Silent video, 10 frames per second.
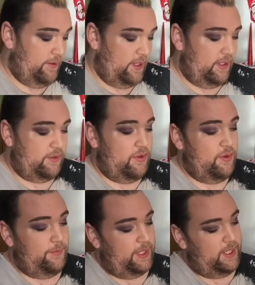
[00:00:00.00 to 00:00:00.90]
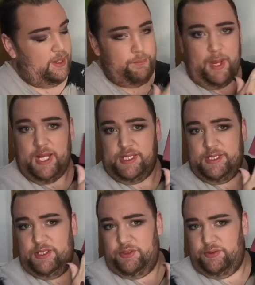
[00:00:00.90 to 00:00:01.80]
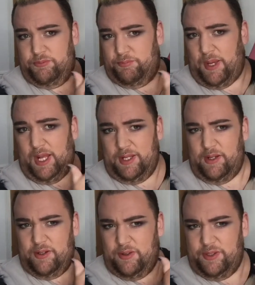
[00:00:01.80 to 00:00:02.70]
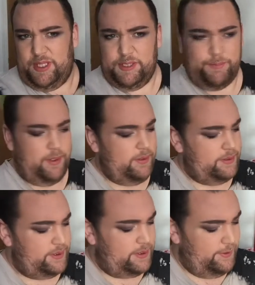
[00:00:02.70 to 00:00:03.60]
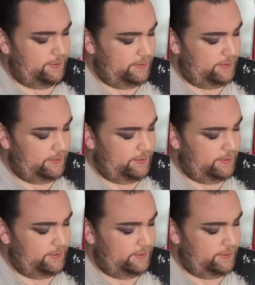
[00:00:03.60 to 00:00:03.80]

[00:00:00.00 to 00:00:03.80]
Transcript: They come in a matte palette. I like this box.